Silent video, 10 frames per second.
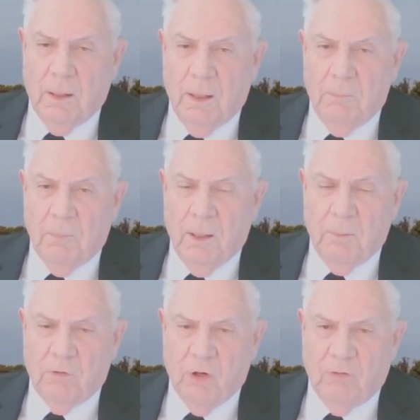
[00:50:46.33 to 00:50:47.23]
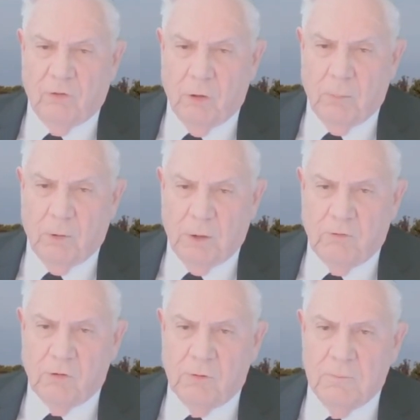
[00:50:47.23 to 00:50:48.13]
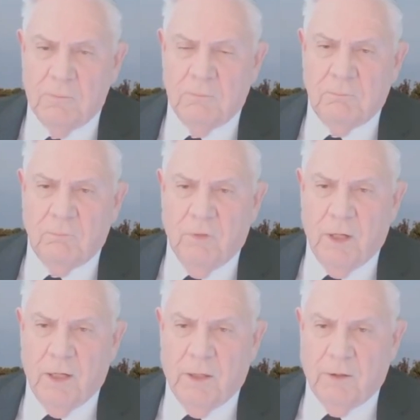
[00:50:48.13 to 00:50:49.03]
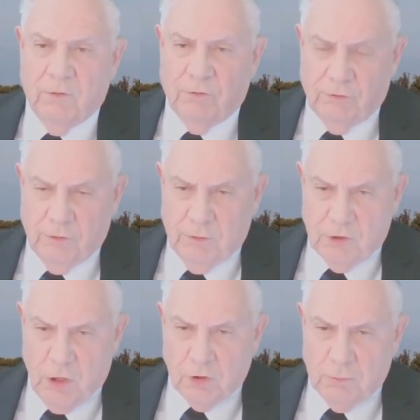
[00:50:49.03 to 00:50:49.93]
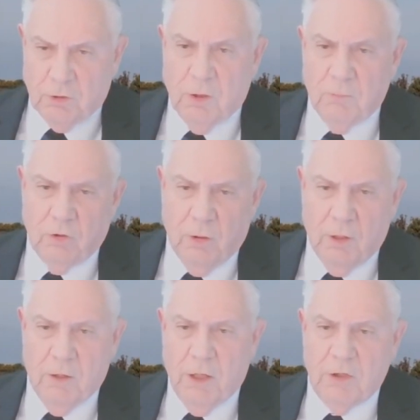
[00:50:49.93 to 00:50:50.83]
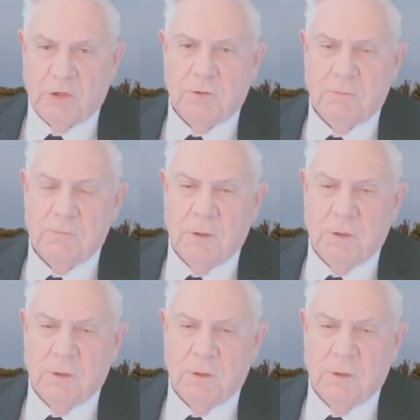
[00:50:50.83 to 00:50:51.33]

I'm, I'm a very firm believer that if the judgment comes on our nation,